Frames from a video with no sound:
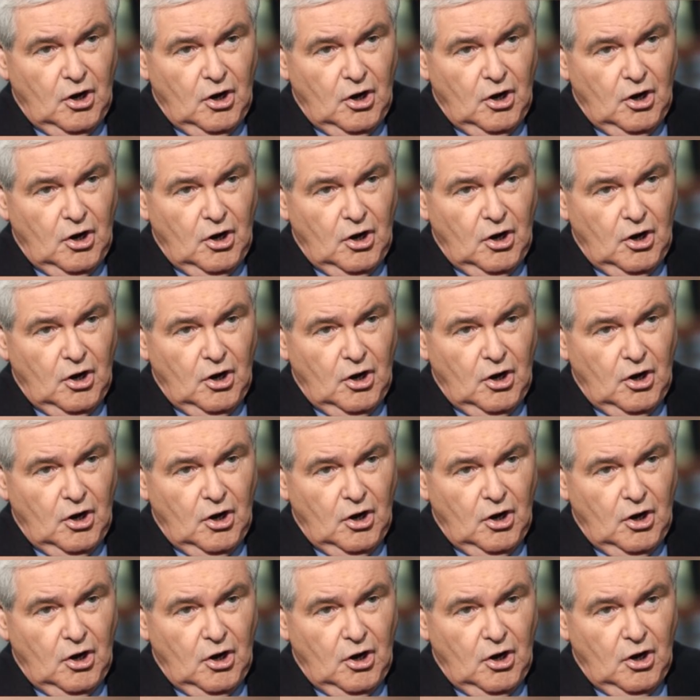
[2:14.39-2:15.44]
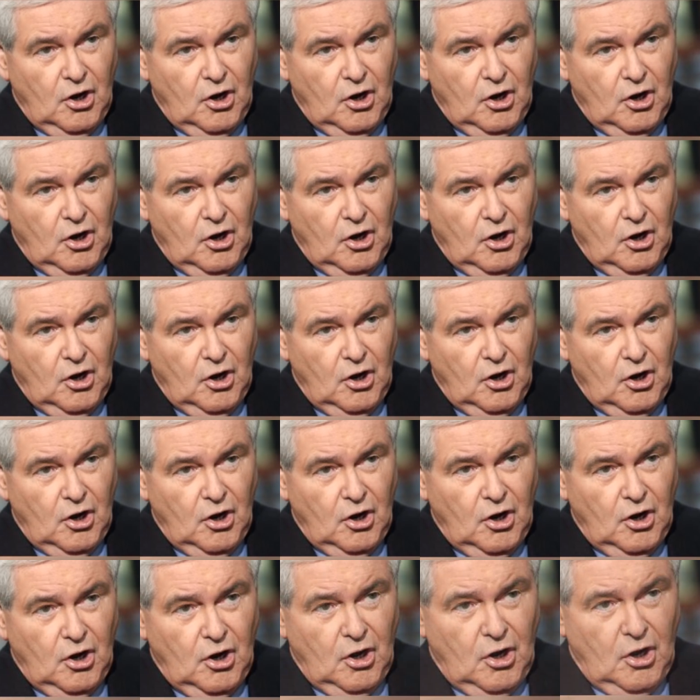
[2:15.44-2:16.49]
I really, really do. Now, the
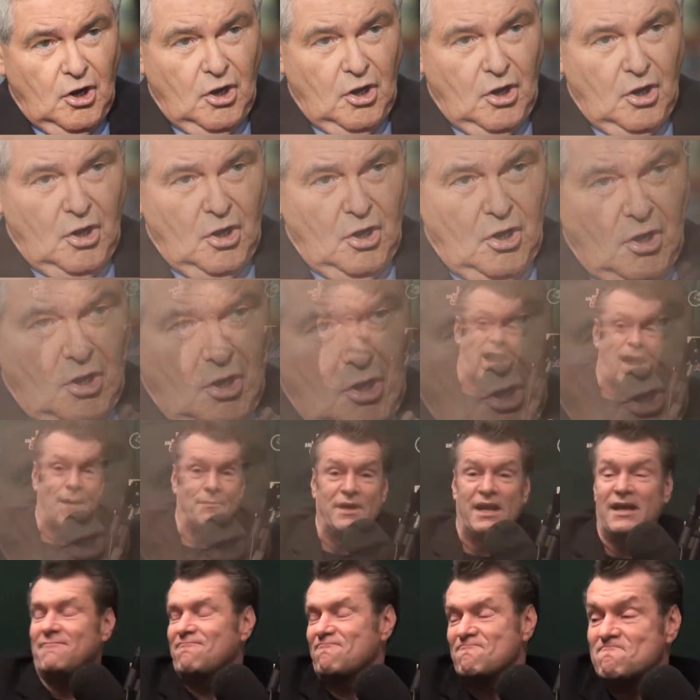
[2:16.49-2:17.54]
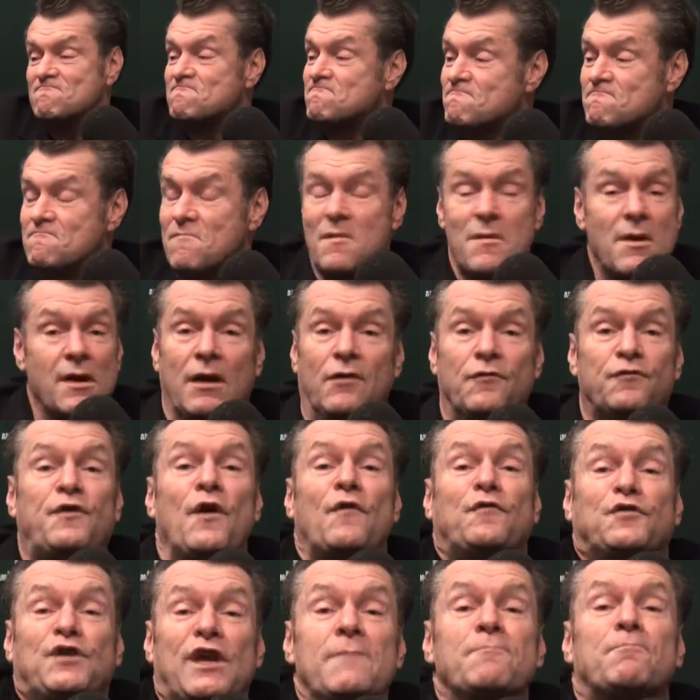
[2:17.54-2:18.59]
tax thing with Mitt Romney,
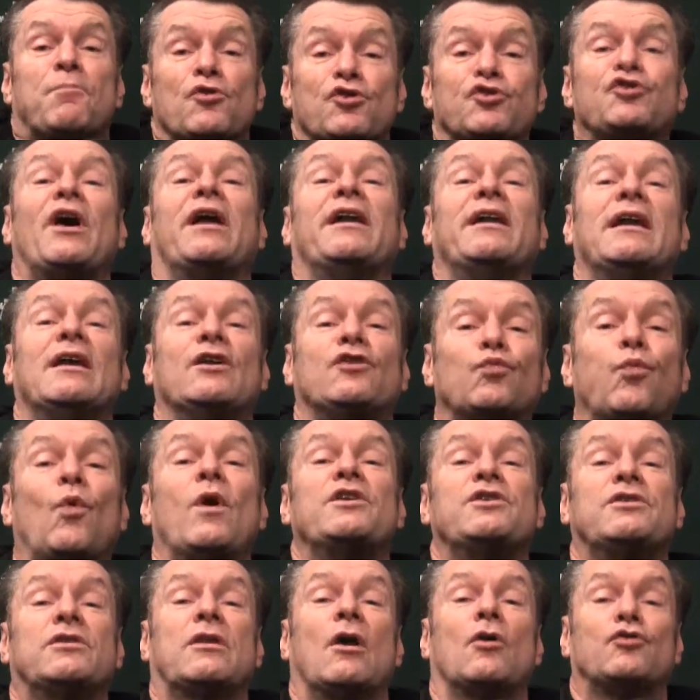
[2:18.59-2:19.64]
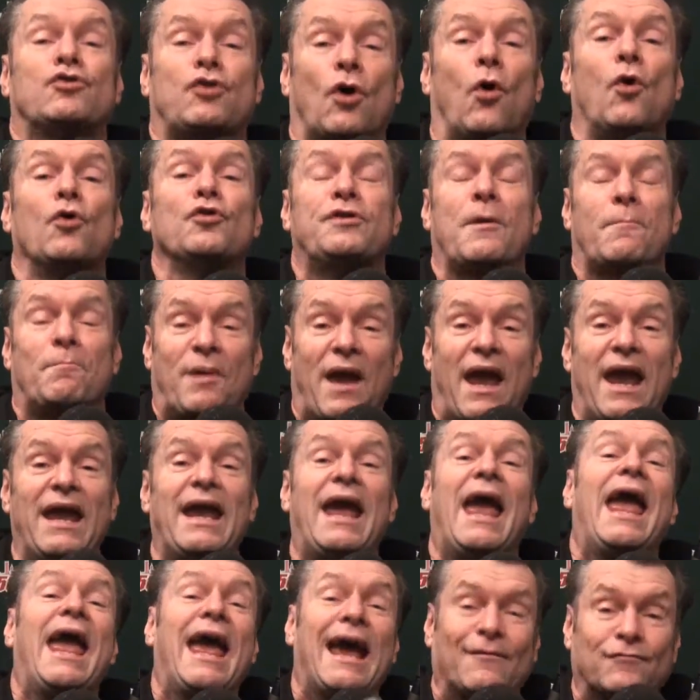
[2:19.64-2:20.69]
15% is what they're told to
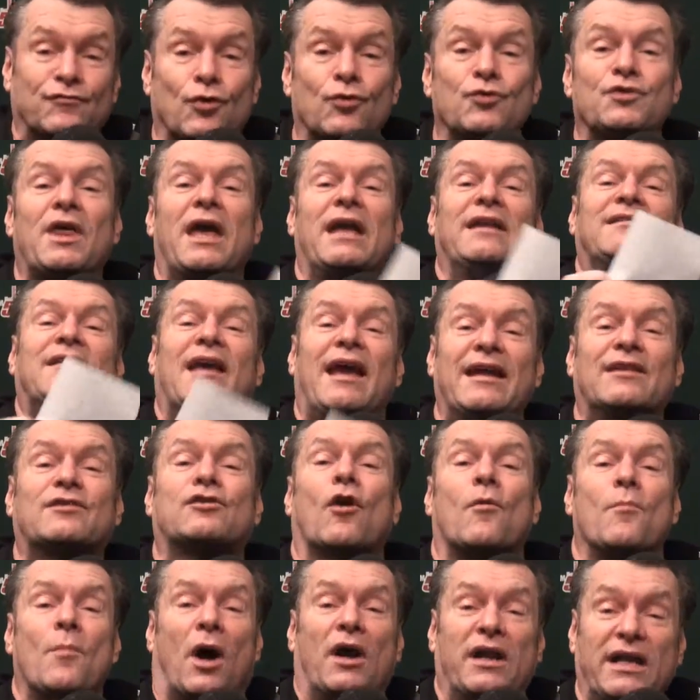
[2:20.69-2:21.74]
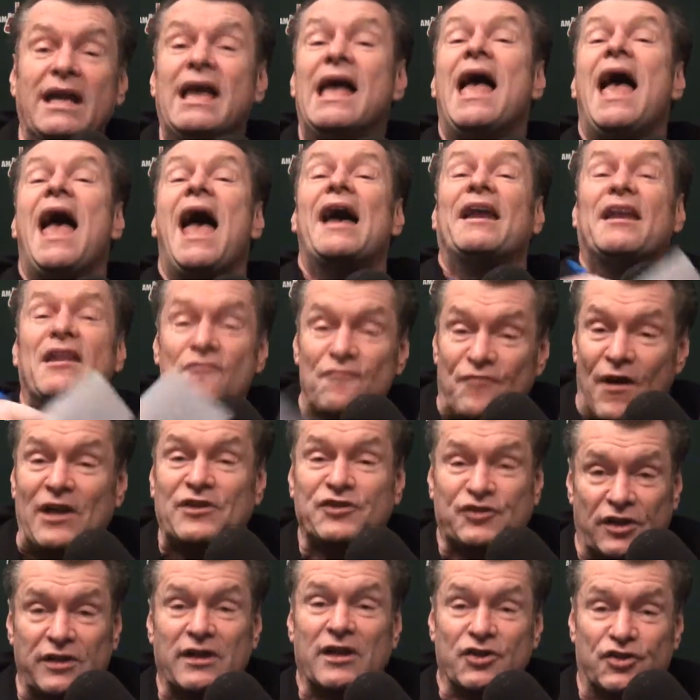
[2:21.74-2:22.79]
pay after they take their money and
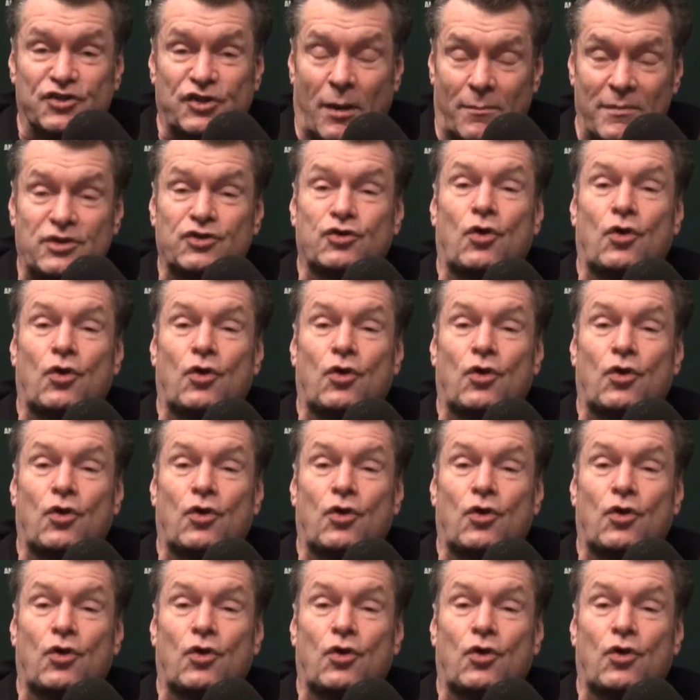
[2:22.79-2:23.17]
invest it in something.